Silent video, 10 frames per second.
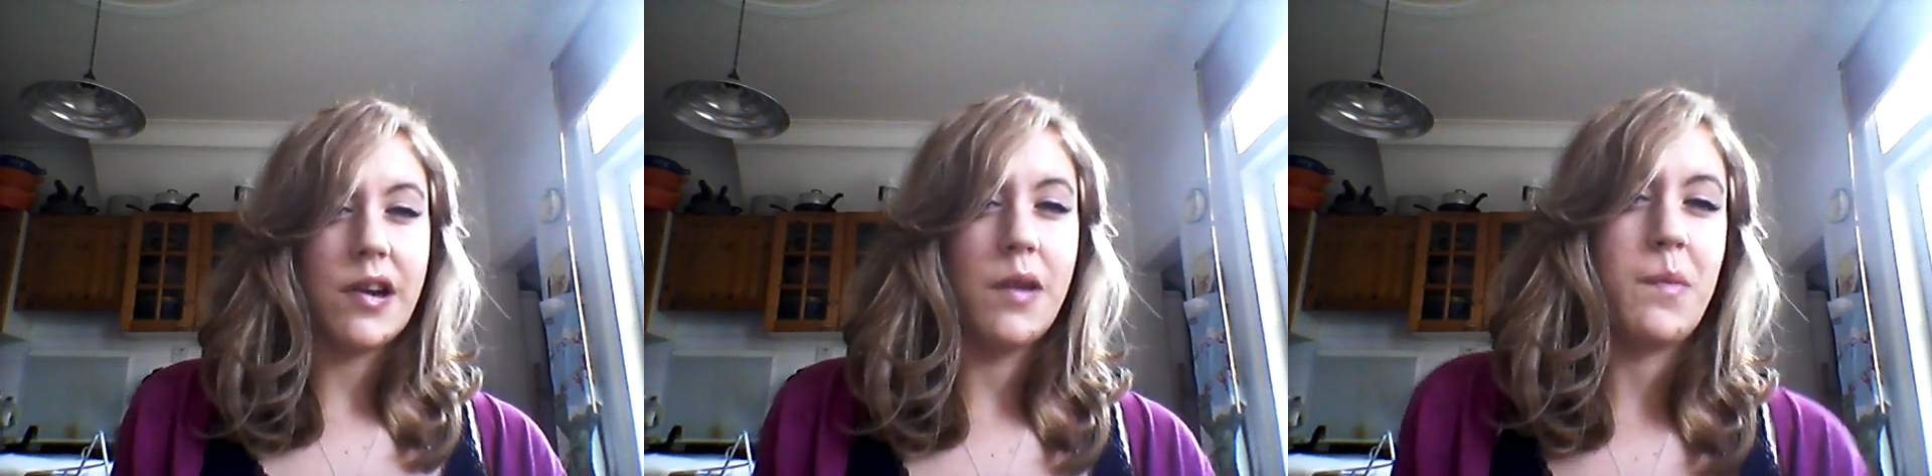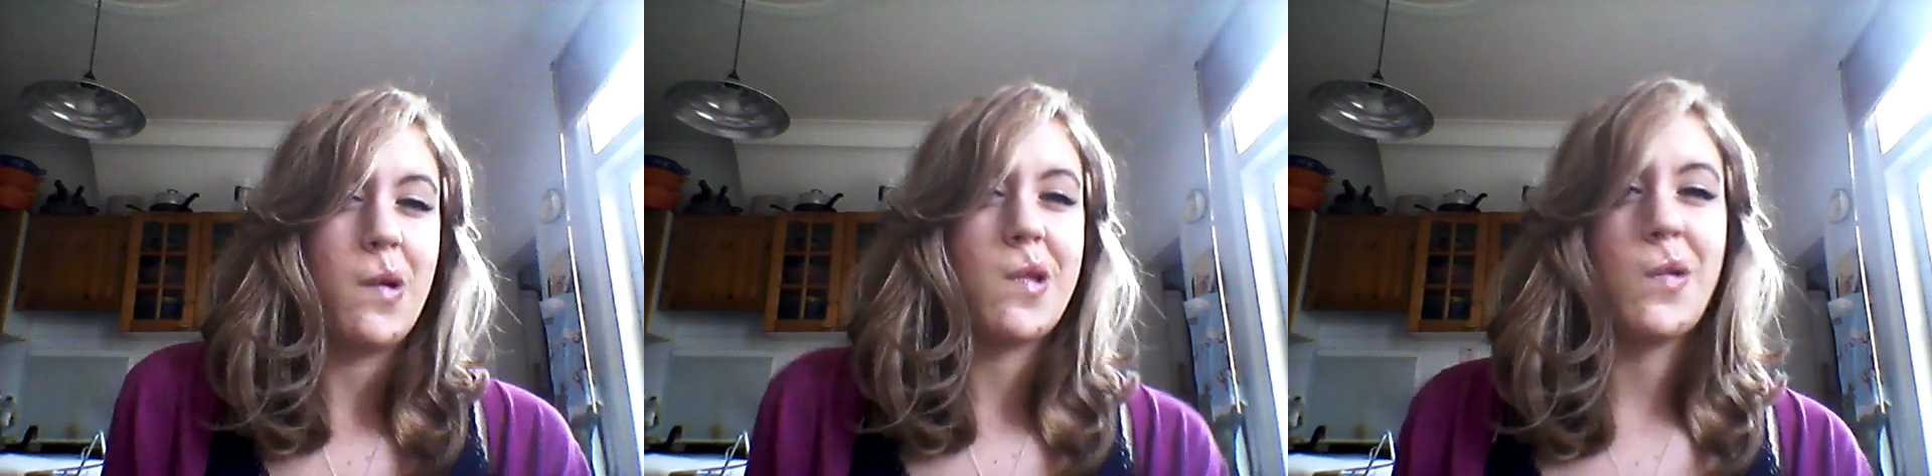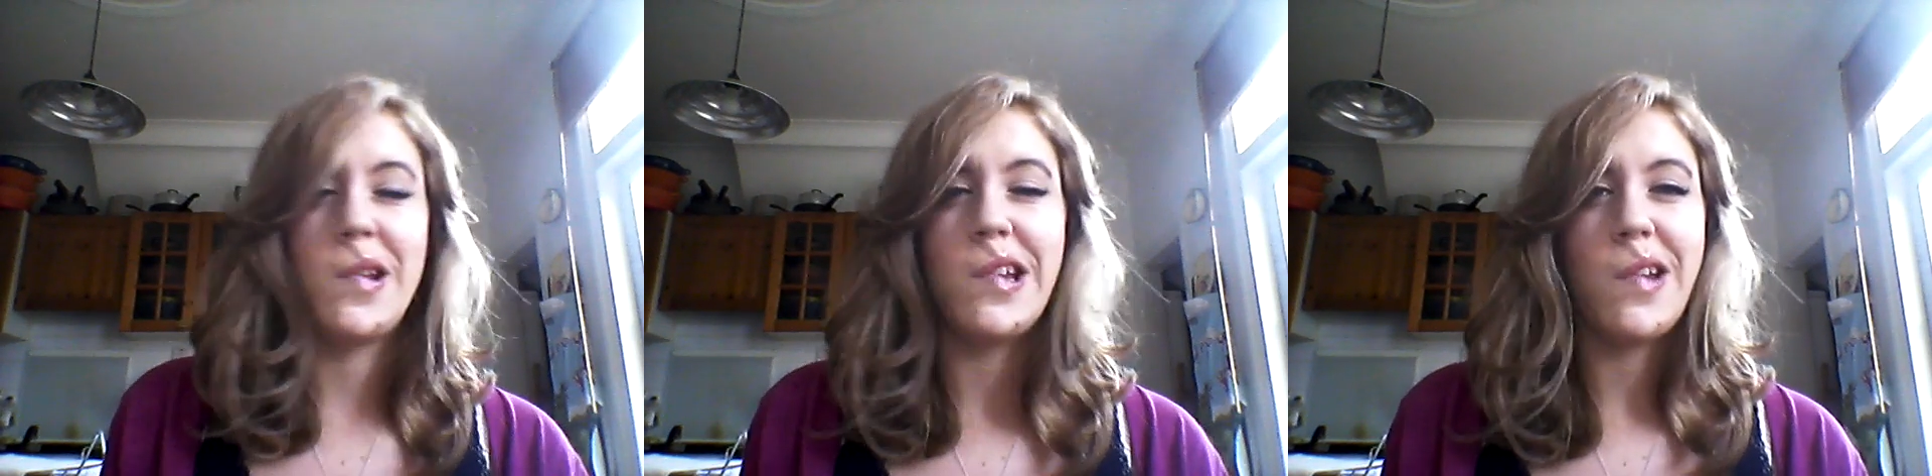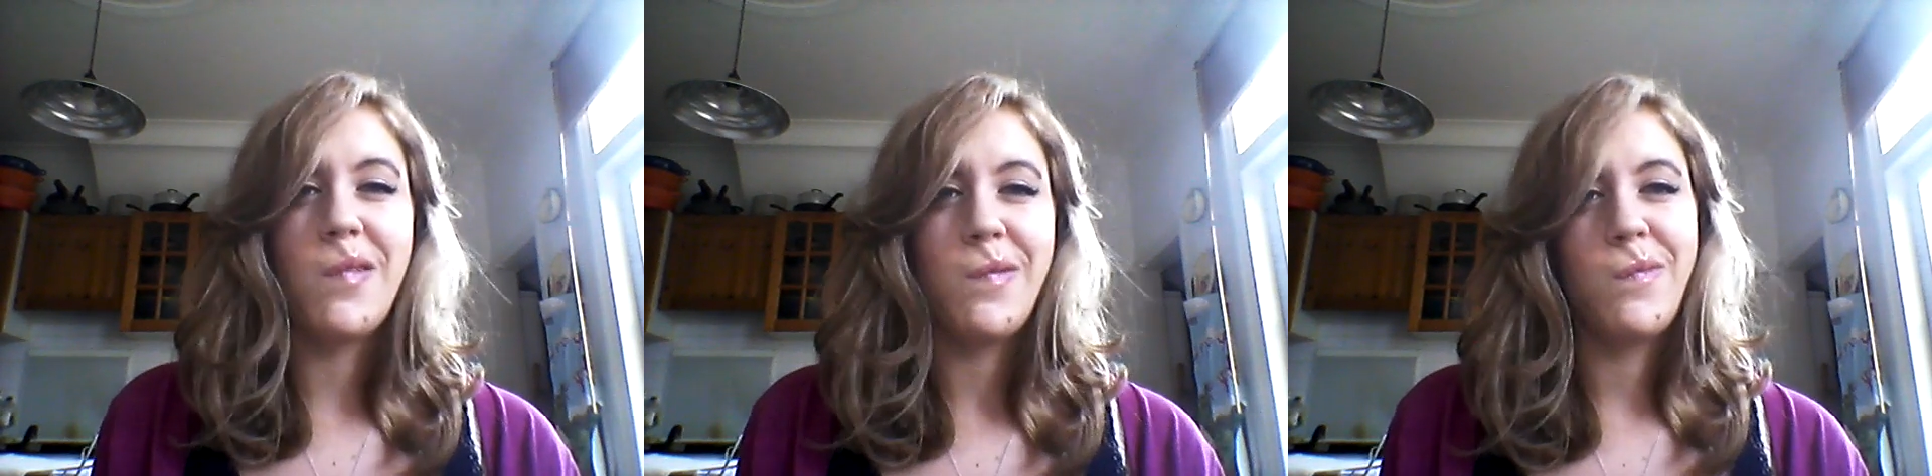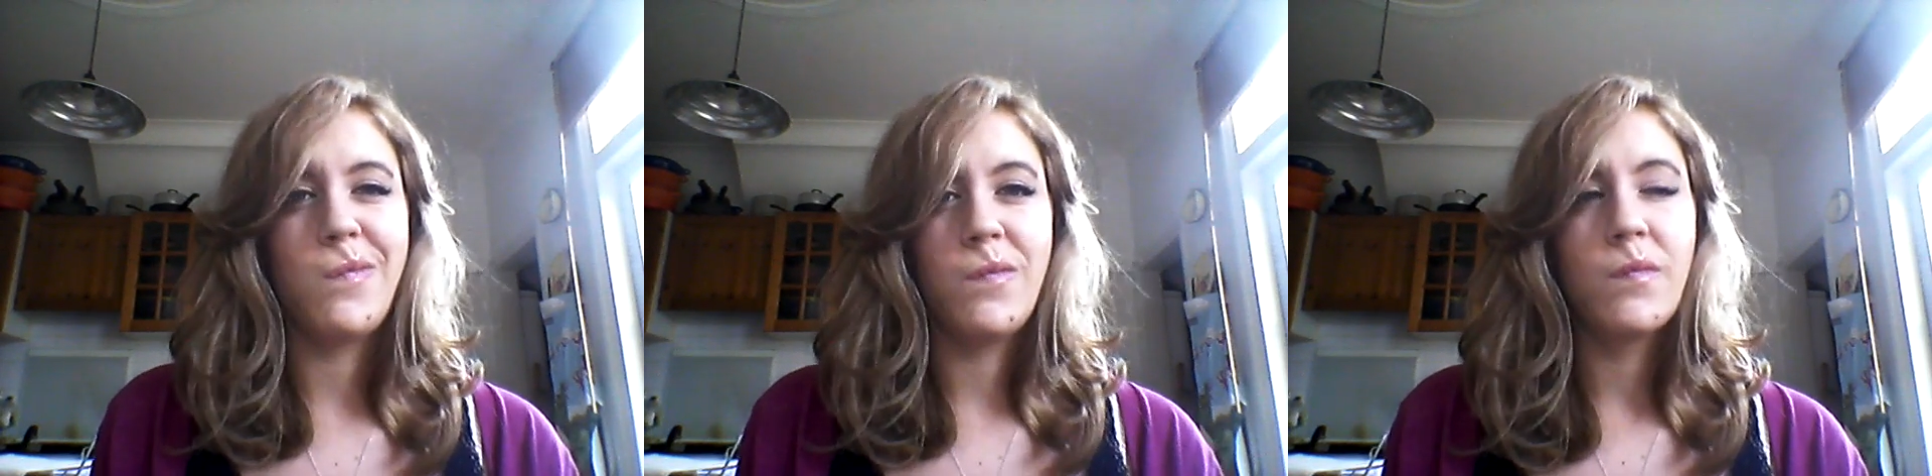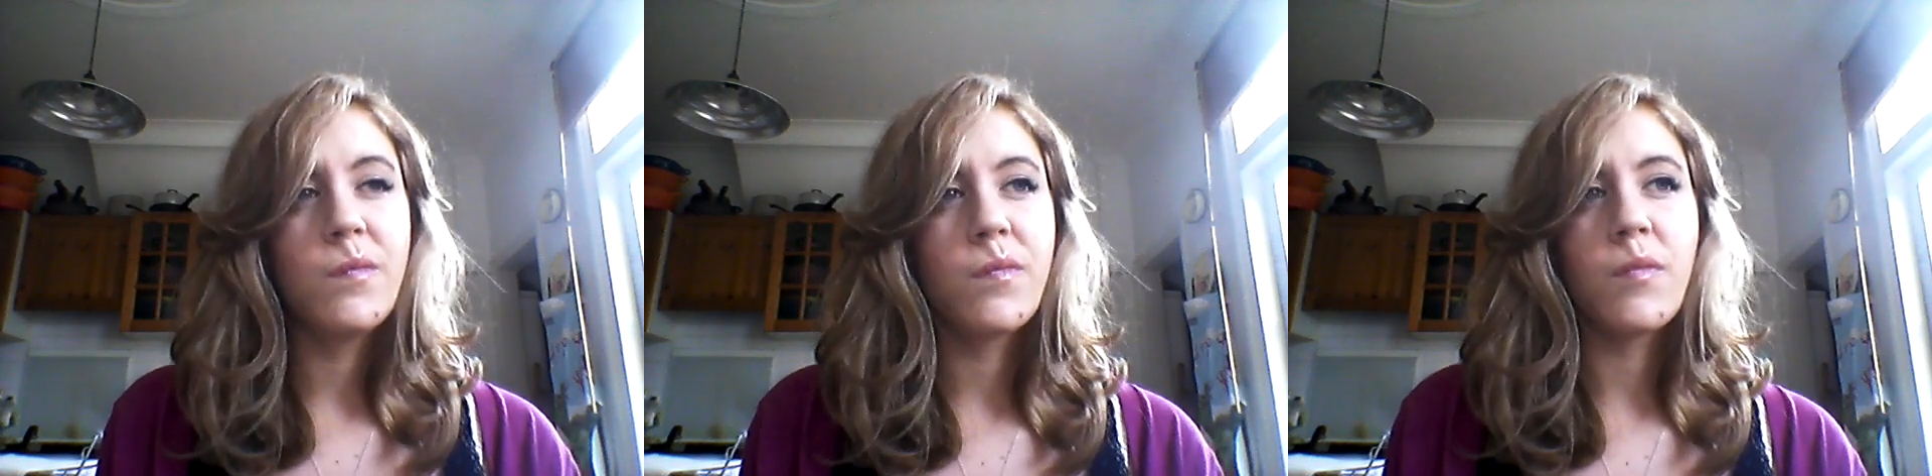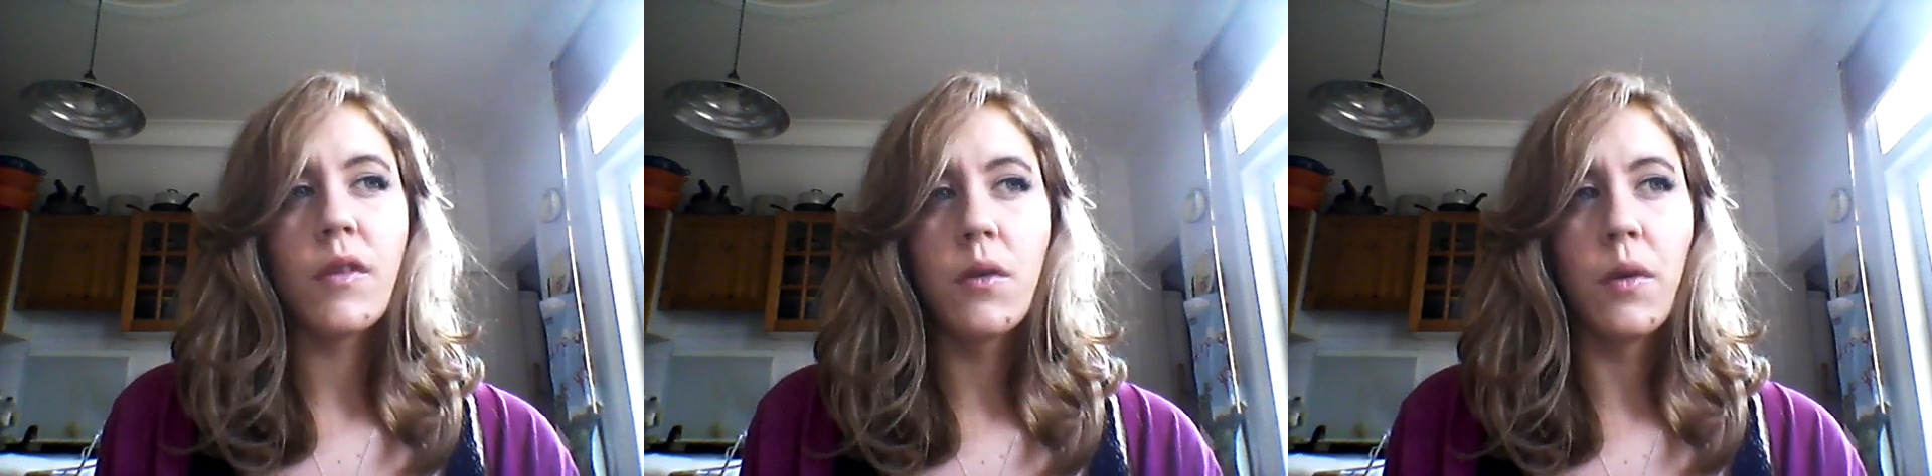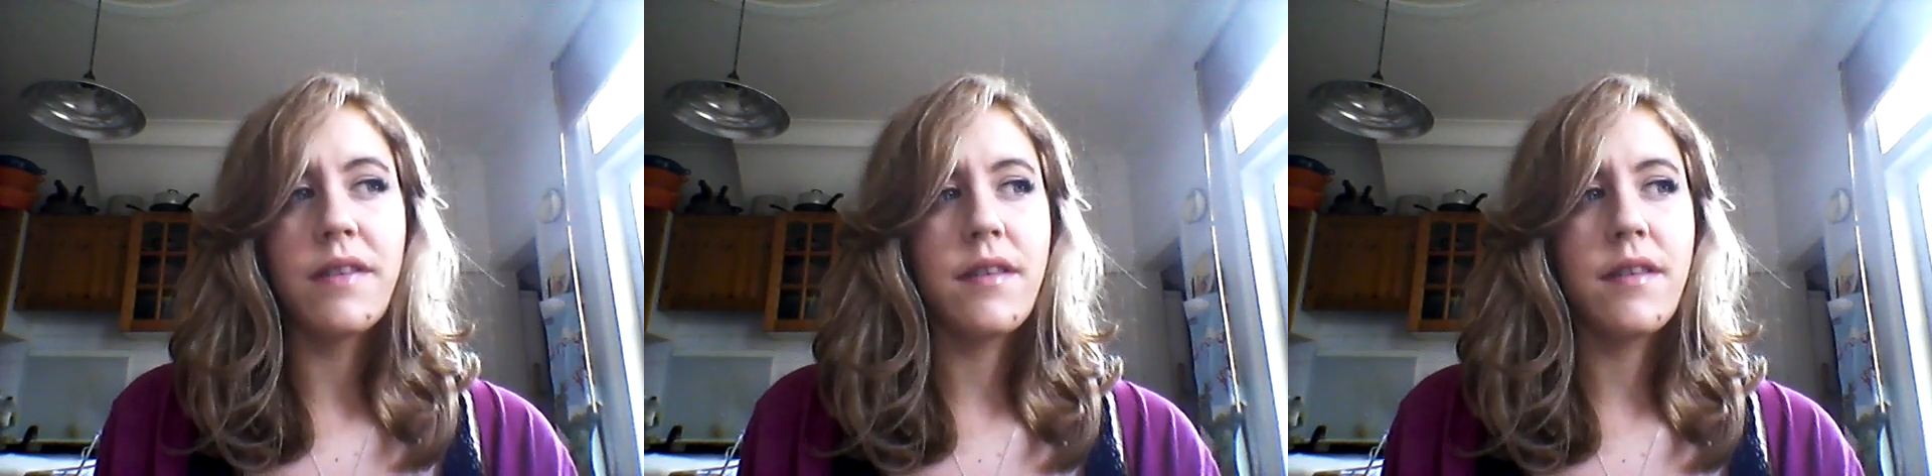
You can't be with someone you don't want